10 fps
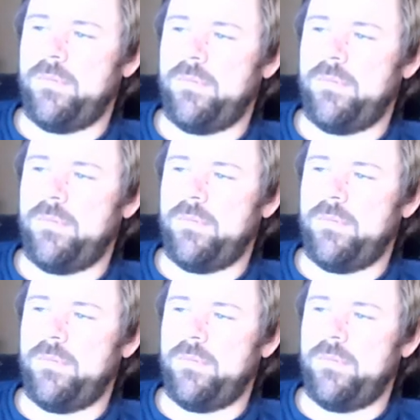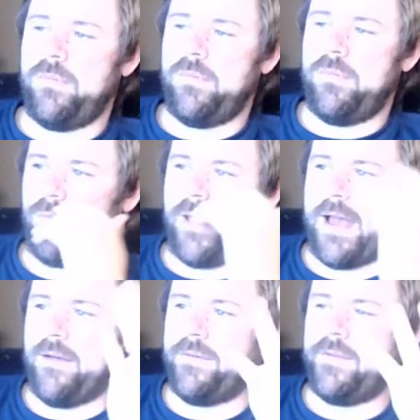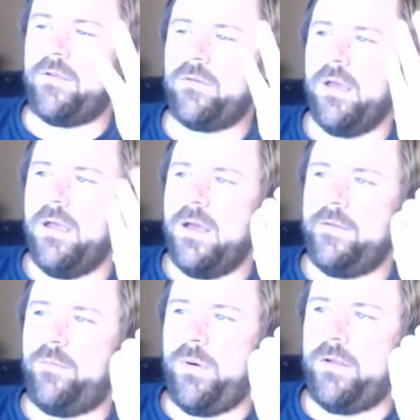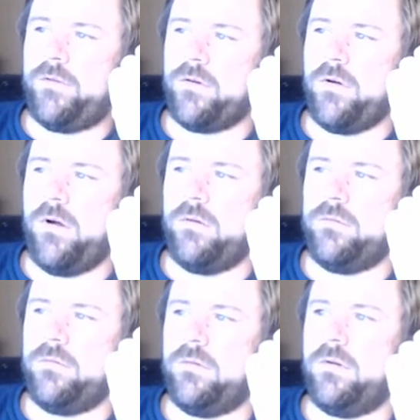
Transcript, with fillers: kind of just the, the categories we have. And these and these plants are grown